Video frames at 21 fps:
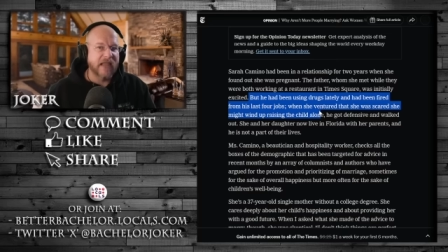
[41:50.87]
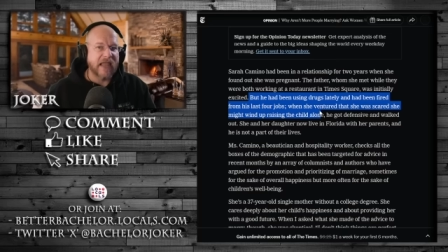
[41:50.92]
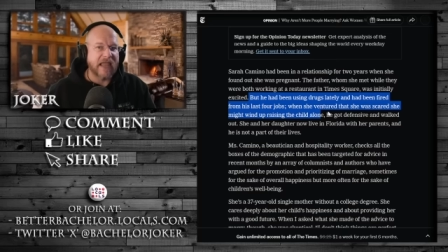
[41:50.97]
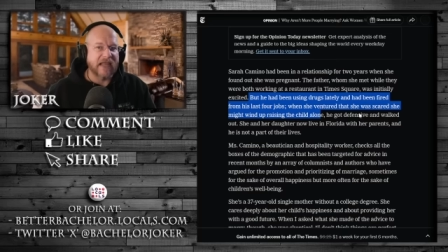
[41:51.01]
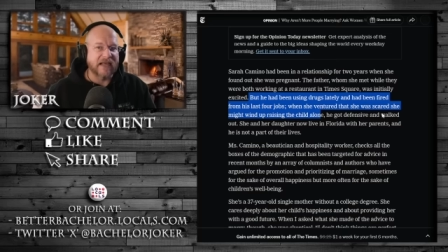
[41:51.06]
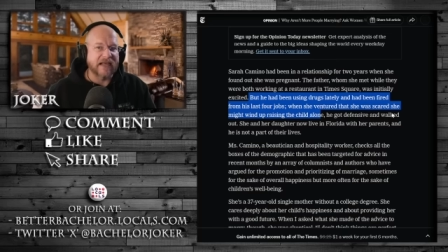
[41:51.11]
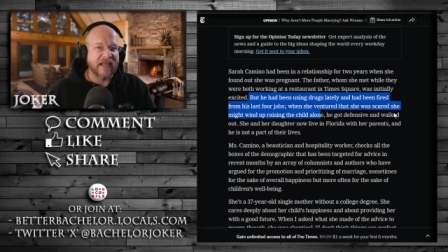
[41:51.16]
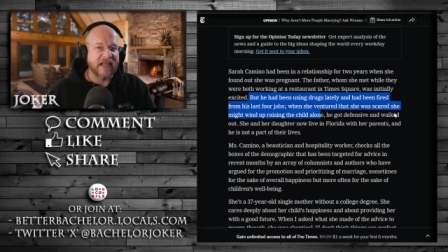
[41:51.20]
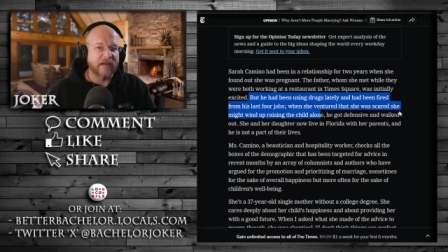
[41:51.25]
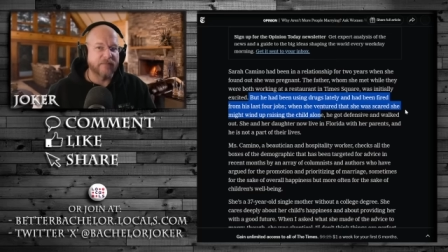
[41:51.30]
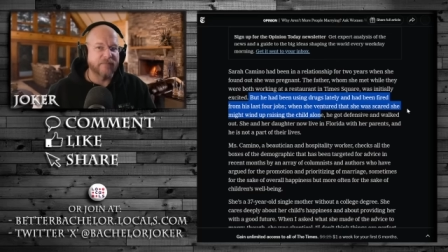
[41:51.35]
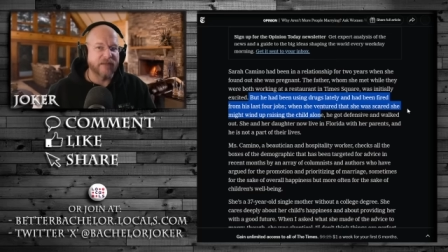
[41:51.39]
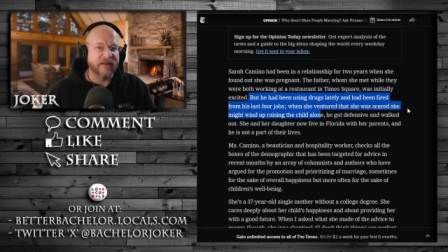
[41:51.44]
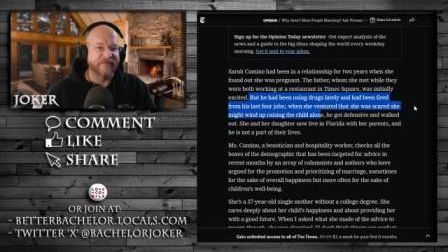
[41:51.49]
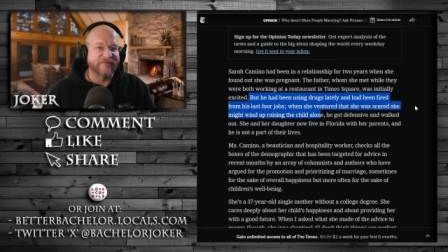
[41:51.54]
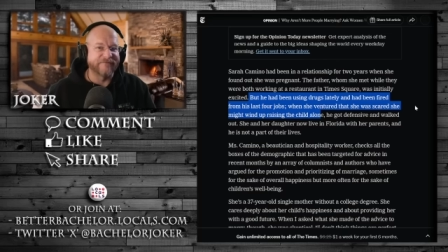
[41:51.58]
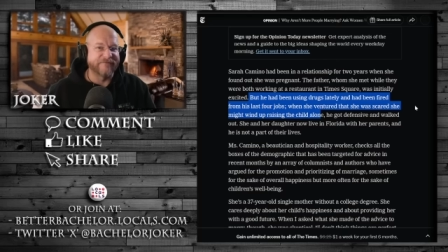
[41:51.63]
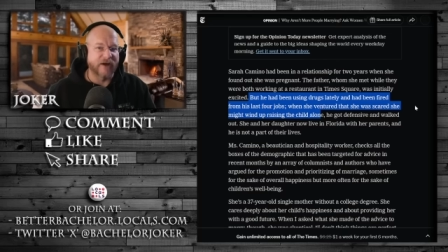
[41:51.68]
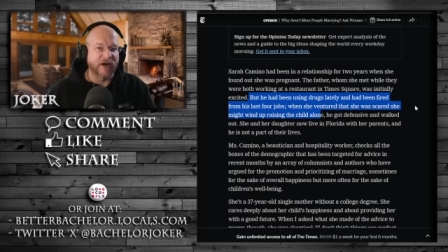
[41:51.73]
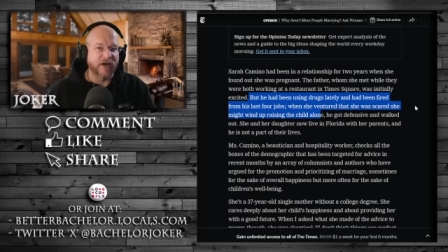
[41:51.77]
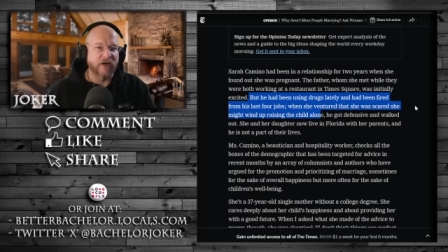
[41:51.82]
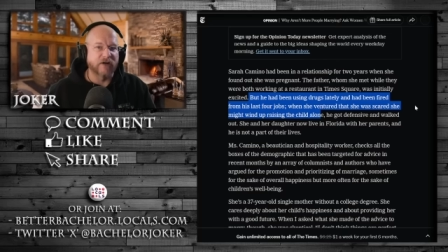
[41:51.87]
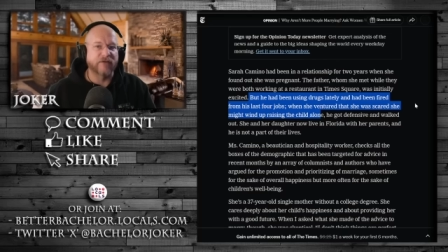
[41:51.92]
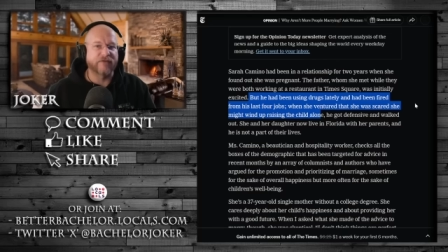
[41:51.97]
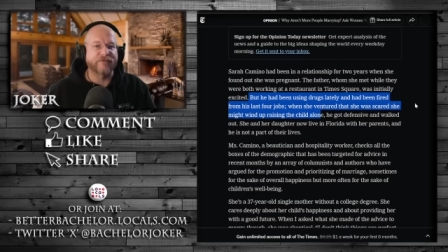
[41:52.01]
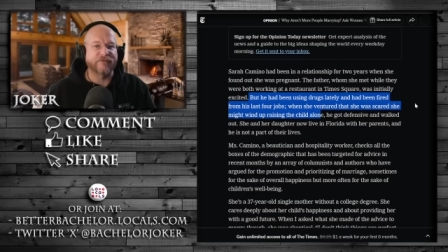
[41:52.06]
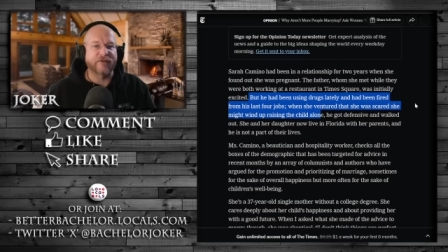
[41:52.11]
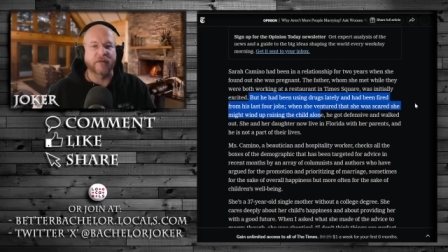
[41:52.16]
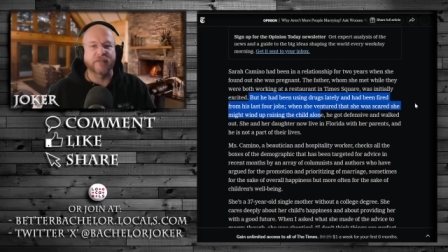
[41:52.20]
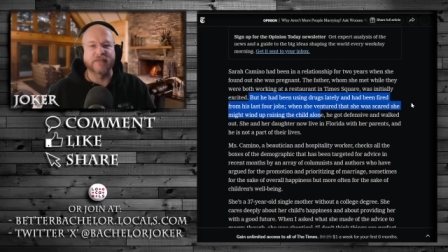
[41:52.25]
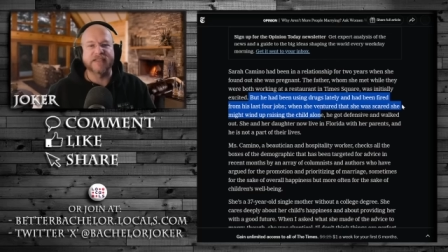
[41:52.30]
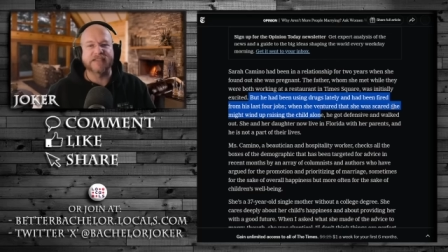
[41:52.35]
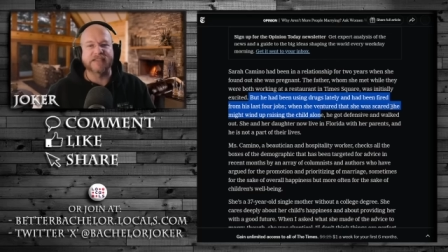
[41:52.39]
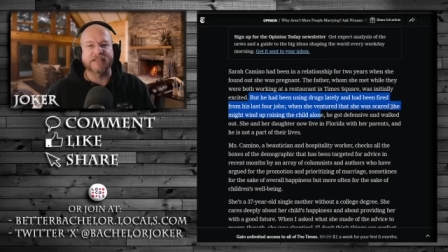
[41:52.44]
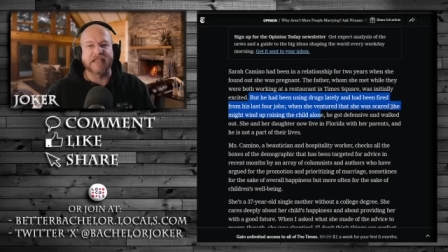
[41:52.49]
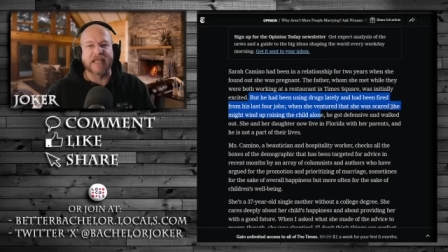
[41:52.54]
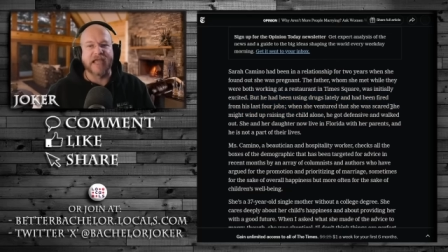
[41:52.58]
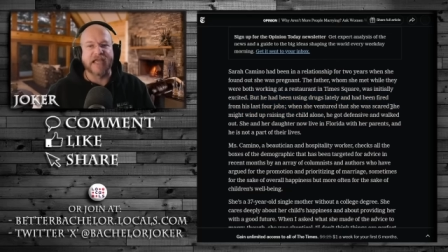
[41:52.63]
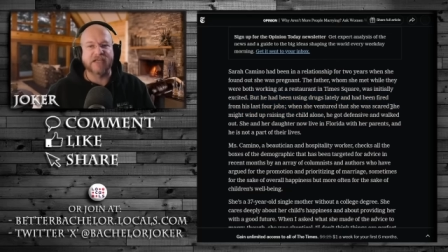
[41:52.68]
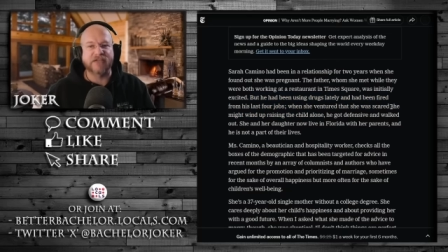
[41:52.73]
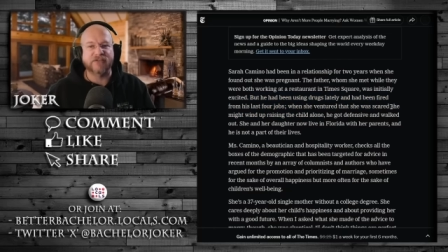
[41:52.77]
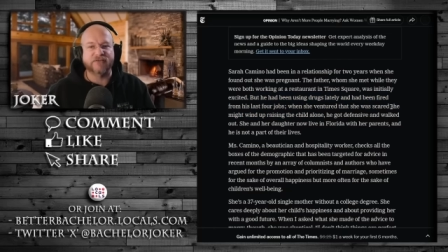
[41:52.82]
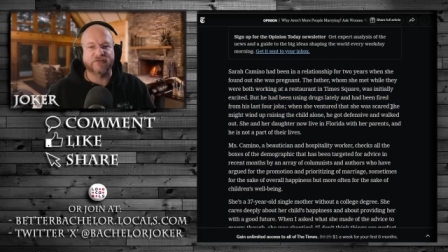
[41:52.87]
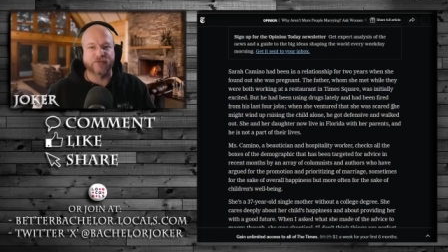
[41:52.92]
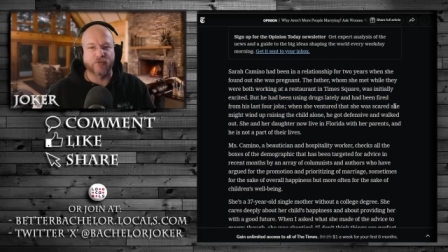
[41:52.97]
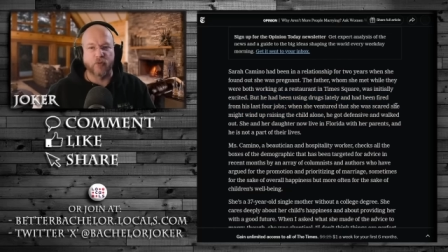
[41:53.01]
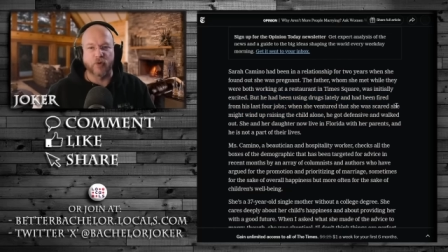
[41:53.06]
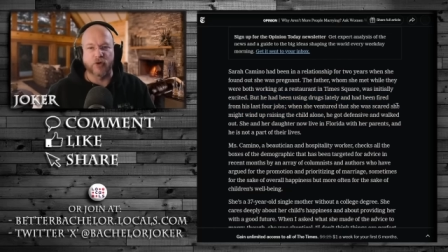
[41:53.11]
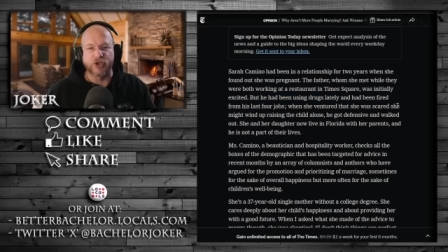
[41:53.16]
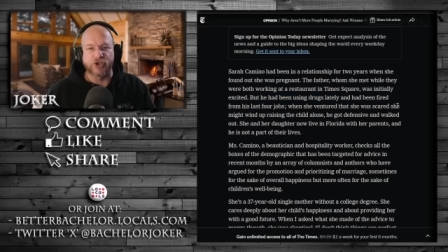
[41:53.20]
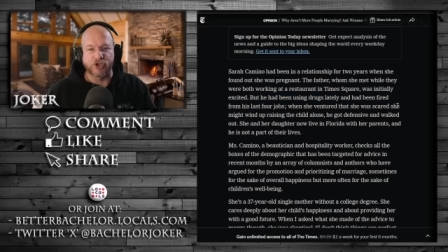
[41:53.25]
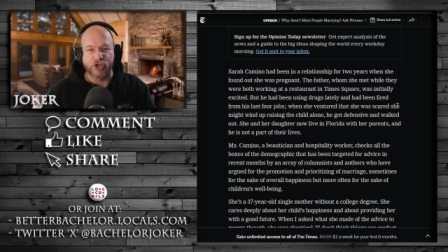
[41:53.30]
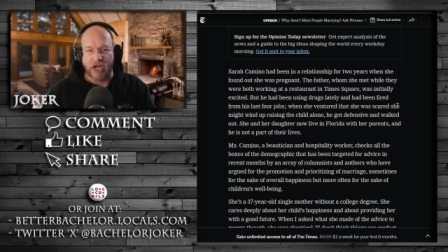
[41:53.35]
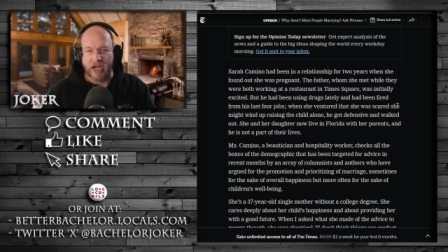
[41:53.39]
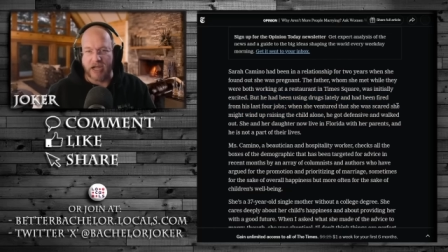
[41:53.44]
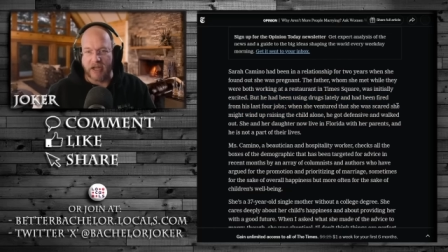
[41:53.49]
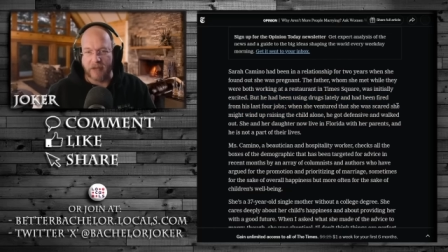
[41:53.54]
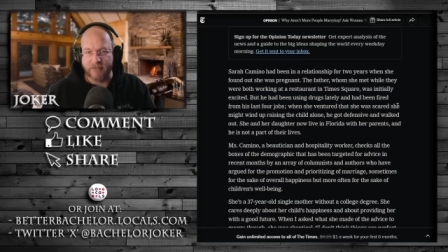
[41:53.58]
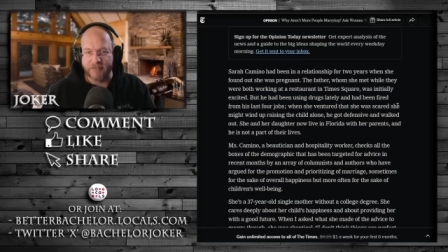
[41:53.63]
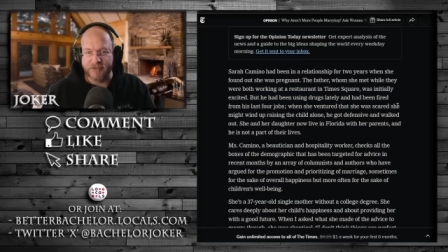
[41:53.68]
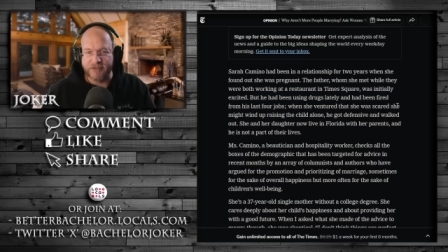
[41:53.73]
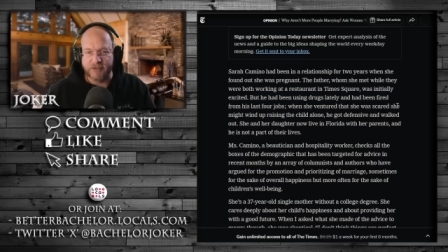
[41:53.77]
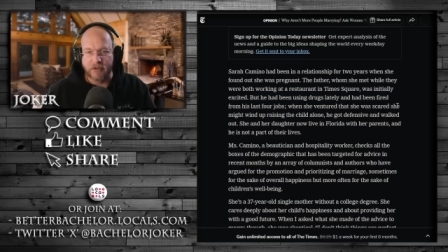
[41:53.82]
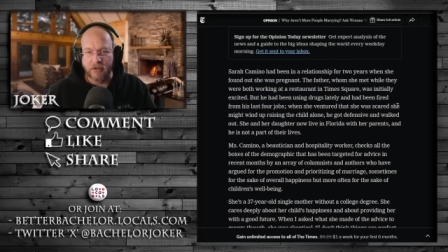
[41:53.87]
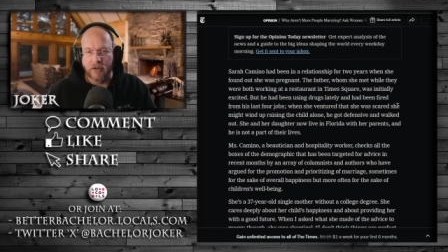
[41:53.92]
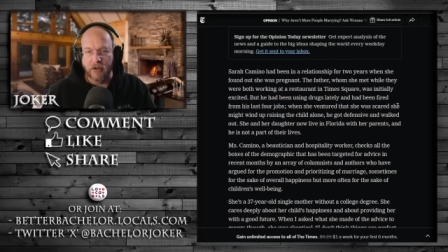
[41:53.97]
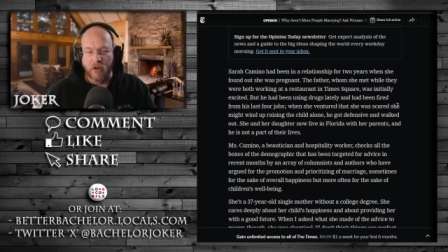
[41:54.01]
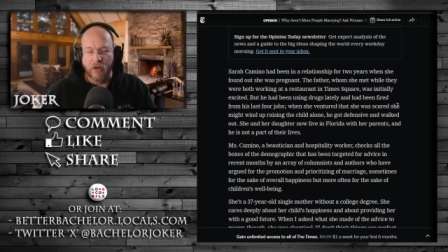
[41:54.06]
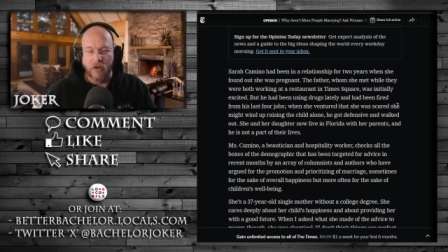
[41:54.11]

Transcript: and had been fired from his last 4 jobs?